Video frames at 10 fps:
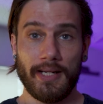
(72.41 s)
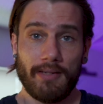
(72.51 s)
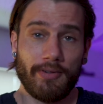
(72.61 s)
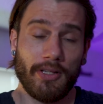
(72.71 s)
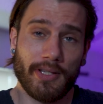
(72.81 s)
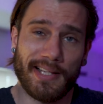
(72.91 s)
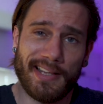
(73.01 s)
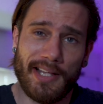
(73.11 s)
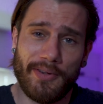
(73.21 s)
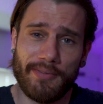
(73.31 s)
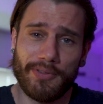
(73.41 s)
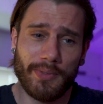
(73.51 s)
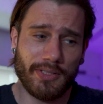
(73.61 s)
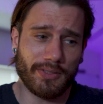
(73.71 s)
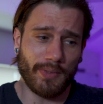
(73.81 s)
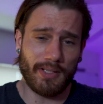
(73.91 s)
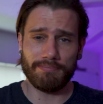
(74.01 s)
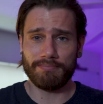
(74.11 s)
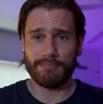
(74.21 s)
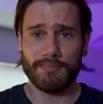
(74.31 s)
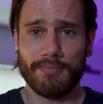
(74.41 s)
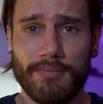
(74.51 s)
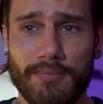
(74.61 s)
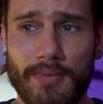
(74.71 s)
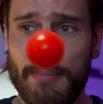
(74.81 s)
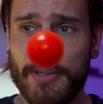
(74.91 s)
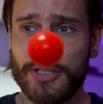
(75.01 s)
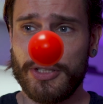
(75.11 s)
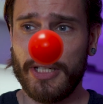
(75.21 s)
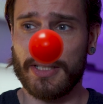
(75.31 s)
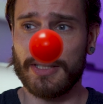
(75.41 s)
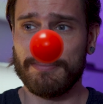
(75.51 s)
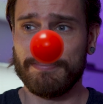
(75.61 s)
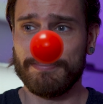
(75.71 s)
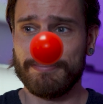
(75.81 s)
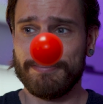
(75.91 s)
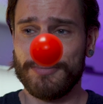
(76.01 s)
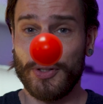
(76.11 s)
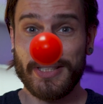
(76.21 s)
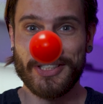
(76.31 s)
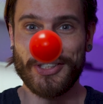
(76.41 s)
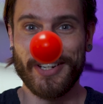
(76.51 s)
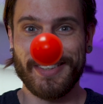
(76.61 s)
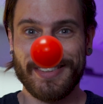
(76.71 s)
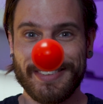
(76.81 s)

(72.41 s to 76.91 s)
And if I look like a clown afterwards, well, not much has changed. So let's get started.